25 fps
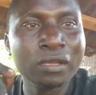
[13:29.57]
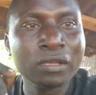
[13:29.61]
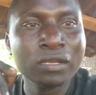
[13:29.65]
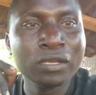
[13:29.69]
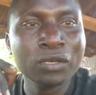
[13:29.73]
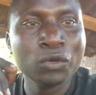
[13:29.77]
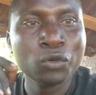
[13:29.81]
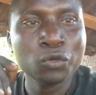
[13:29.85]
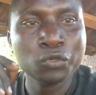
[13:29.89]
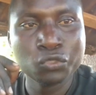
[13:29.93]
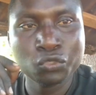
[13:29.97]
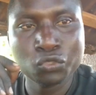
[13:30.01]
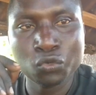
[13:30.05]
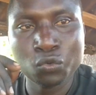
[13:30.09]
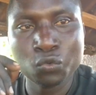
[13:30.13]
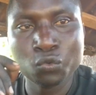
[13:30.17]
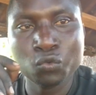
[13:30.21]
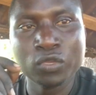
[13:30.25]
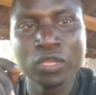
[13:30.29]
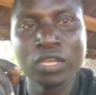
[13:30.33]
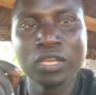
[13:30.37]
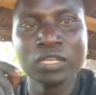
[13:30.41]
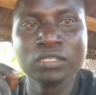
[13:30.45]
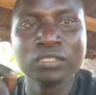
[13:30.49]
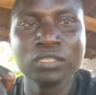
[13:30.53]
also we
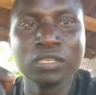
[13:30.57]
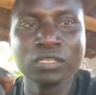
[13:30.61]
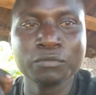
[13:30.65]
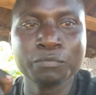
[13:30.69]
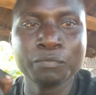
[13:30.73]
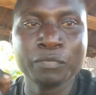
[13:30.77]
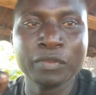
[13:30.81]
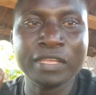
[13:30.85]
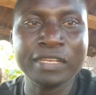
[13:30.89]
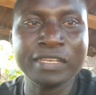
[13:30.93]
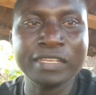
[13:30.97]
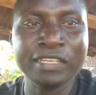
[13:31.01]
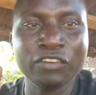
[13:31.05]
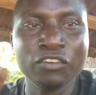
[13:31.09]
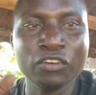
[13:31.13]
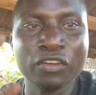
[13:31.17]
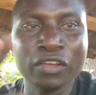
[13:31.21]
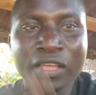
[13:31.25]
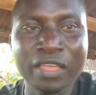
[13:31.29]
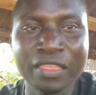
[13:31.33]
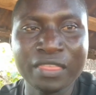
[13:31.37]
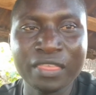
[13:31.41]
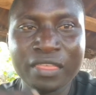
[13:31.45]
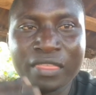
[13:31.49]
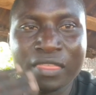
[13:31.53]
are just planning
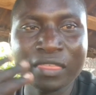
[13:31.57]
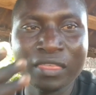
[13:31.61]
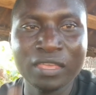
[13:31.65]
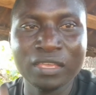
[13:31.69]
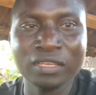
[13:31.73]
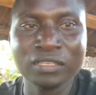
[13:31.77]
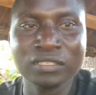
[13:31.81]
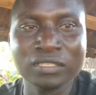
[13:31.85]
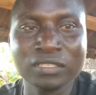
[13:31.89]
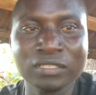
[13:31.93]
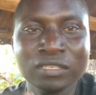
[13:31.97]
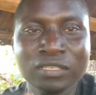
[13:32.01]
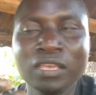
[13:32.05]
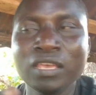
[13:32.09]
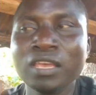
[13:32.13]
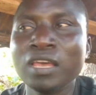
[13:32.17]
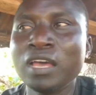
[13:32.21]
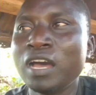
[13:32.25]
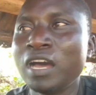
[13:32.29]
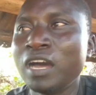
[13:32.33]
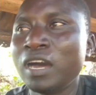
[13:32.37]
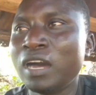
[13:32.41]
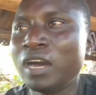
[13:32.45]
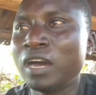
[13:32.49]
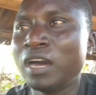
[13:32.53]
other things
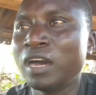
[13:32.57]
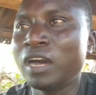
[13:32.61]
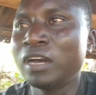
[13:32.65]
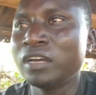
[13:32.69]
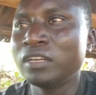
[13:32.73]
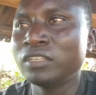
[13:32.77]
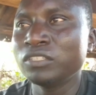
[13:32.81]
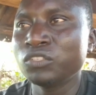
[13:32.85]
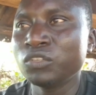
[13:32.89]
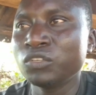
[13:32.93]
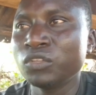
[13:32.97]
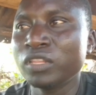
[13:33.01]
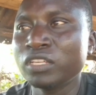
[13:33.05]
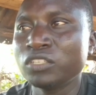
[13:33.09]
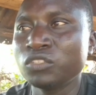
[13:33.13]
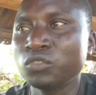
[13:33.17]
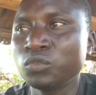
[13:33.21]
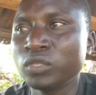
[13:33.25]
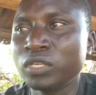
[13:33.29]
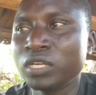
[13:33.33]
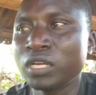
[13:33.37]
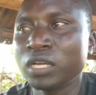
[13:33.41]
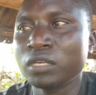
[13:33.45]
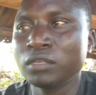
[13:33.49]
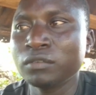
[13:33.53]
so that we
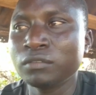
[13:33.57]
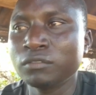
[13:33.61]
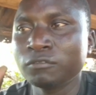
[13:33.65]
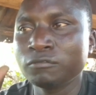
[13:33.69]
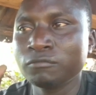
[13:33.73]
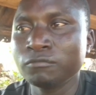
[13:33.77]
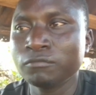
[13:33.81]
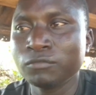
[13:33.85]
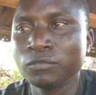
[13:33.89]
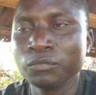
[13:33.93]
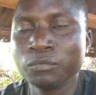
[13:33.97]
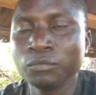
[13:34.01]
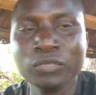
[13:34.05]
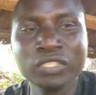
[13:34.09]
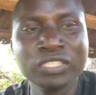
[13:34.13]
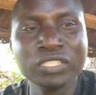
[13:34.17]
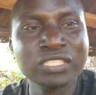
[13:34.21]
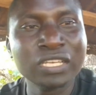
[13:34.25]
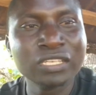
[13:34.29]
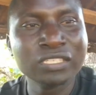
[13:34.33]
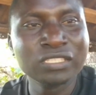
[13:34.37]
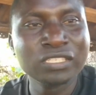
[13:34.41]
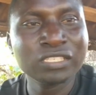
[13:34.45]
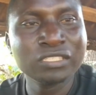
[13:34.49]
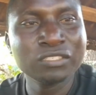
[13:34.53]
can be
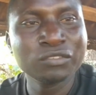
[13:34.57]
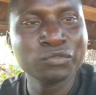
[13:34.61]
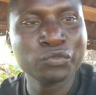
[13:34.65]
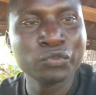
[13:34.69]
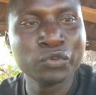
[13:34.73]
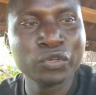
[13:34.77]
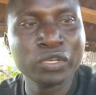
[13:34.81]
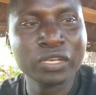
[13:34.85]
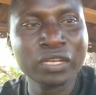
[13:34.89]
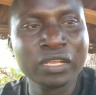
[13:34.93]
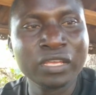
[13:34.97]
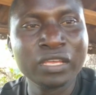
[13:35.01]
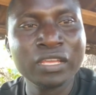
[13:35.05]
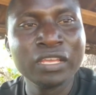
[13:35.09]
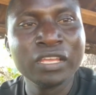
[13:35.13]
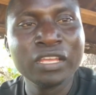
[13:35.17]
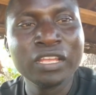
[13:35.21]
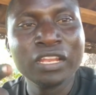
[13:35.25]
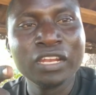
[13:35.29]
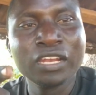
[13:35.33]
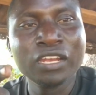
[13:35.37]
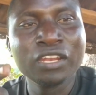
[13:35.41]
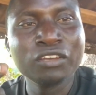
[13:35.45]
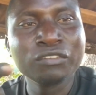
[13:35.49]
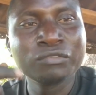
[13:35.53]
successful.
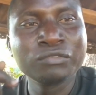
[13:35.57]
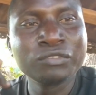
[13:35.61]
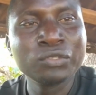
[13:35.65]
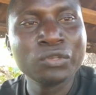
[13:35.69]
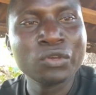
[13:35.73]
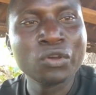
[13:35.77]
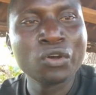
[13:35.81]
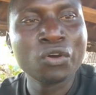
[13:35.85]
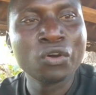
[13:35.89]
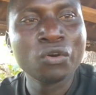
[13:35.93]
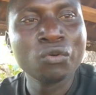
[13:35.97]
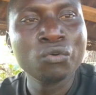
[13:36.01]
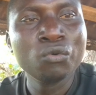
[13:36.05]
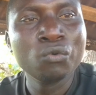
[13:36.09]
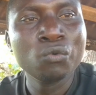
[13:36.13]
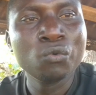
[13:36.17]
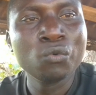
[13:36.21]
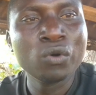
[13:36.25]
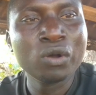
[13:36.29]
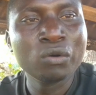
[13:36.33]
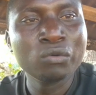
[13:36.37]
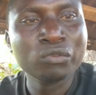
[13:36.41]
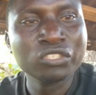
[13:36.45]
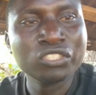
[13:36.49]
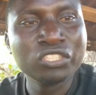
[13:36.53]
Love to you all who are
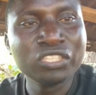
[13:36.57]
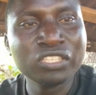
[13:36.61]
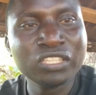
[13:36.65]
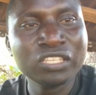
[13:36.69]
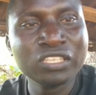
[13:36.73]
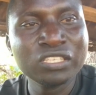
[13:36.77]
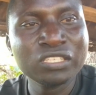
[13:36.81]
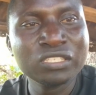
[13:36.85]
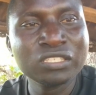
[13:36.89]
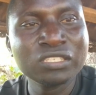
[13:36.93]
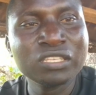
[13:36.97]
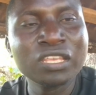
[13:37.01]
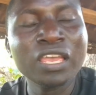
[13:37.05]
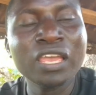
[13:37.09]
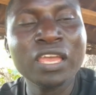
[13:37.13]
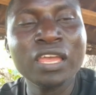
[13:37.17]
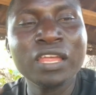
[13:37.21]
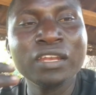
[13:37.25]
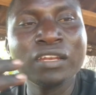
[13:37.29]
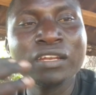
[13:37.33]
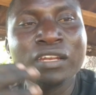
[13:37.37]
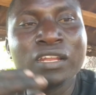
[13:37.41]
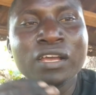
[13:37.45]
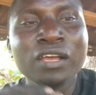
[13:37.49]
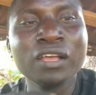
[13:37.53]
watching this, and
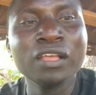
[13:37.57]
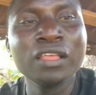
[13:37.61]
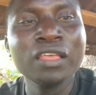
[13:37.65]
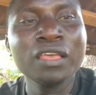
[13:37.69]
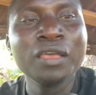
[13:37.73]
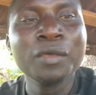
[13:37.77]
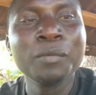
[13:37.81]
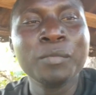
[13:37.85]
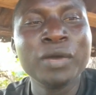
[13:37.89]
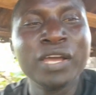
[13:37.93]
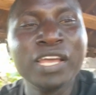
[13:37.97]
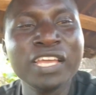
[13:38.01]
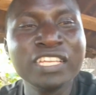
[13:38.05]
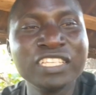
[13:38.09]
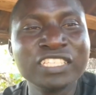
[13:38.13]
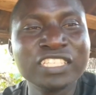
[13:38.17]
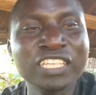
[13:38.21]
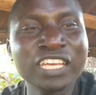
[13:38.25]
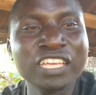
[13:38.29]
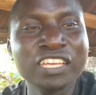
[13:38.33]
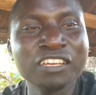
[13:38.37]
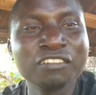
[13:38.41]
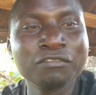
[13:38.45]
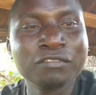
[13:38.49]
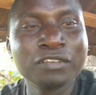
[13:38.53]
my
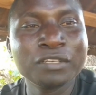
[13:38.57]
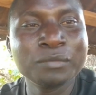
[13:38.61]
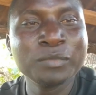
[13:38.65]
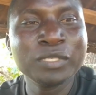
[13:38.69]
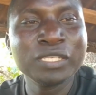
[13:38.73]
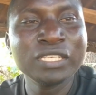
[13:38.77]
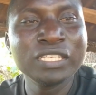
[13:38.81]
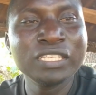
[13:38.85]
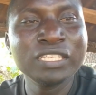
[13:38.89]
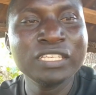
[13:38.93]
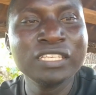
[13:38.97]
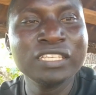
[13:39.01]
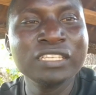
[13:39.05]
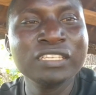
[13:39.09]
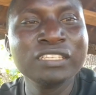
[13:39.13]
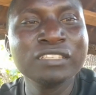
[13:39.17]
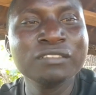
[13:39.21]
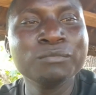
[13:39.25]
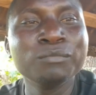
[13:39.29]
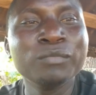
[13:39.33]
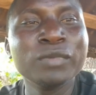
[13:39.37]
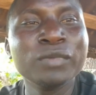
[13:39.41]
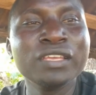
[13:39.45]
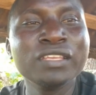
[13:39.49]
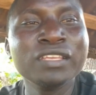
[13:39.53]
entire family,
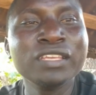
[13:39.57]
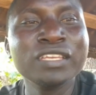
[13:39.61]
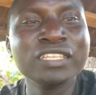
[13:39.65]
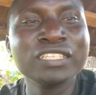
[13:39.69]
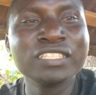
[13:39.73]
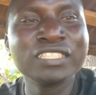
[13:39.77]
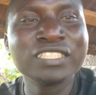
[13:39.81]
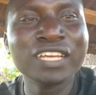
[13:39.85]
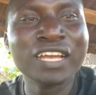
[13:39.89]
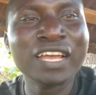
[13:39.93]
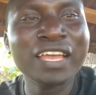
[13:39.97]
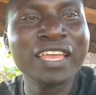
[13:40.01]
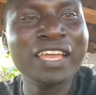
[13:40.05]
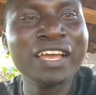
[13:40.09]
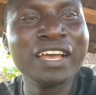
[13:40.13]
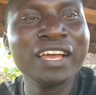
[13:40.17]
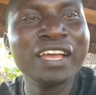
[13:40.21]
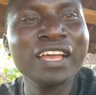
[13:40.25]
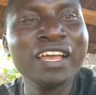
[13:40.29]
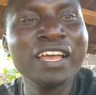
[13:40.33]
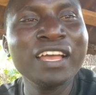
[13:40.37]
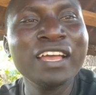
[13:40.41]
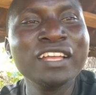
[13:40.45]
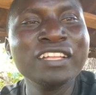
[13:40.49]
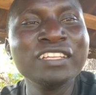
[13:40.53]
my entire
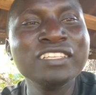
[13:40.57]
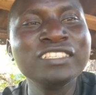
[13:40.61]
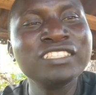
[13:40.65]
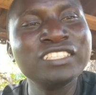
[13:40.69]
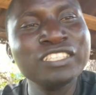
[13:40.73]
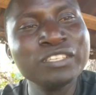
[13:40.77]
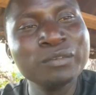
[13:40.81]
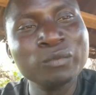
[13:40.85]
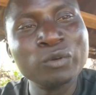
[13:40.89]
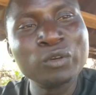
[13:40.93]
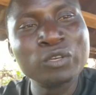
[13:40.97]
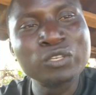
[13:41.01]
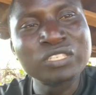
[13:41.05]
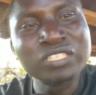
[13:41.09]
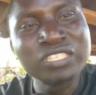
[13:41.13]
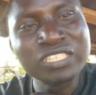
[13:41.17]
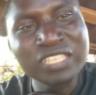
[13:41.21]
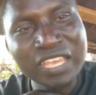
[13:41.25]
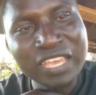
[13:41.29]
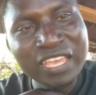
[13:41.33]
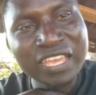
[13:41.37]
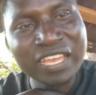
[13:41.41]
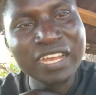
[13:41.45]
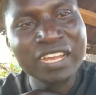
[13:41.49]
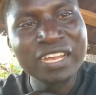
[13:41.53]
team
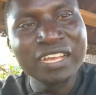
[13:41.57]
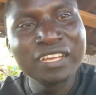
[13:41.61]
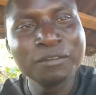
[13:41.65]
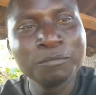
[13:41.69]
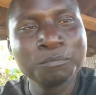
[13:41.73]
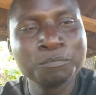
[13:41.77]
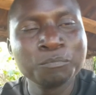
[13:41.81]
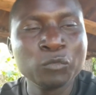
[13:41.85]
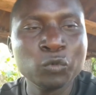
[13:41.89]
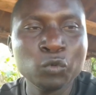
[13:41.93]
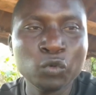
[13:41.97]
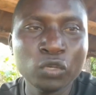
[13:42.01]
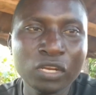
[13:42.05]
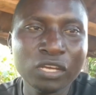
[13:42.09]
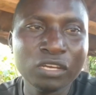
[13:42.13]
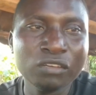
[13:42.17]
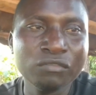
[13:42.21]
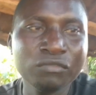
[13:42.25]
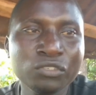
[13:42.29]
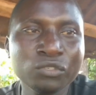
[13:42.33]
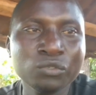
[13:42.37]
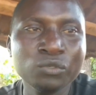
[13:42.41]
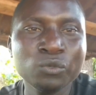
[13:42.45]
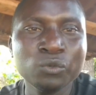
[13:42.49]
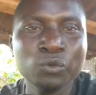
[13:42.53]
Osea, we love
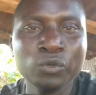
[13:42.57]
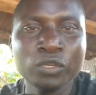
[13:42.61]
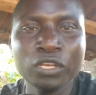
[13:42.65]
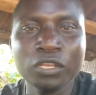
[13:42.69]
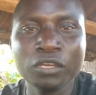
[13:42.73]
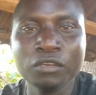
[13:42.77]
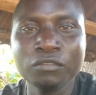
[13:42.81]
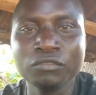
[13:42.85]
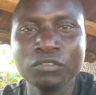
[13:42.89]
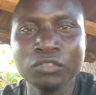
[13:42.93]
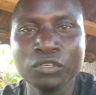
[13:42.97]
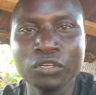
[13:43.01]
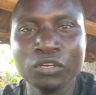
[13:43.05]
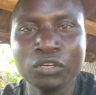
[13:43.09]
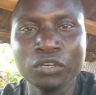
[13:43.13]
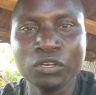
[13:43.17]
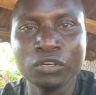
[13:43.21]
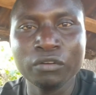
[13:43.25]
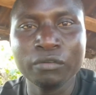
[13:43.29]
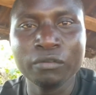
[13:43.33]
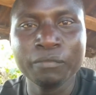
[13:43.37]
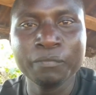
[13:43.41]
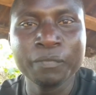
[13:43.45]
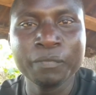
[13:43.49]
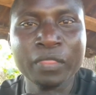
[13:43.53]
you all.
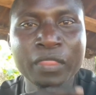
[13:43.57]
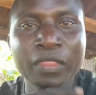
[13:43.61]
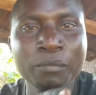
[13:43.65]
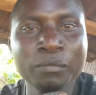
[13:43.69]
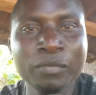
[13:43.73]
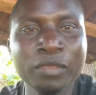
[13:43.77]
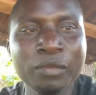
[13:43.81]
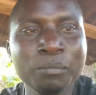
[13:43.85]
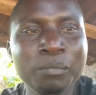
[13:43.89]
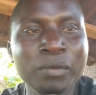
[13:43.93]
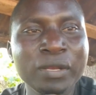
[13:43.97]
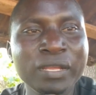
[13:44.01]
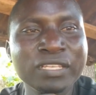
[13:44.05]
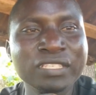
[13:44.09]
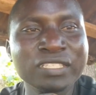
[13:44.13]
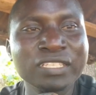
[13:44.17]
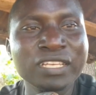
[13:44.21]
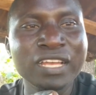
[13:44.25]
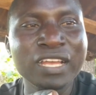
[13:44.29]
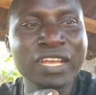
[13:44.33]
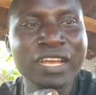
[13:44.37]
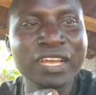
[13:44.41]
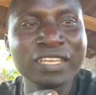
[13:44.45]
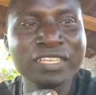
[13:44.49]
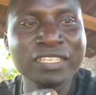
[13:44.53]
Be blessed,
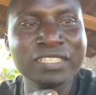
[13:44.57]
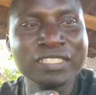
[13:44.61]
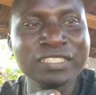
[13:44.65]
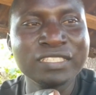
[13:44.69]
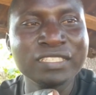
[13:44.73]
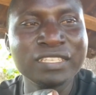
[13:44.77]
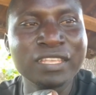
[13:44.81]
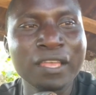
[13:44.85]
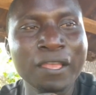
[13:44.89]
guys.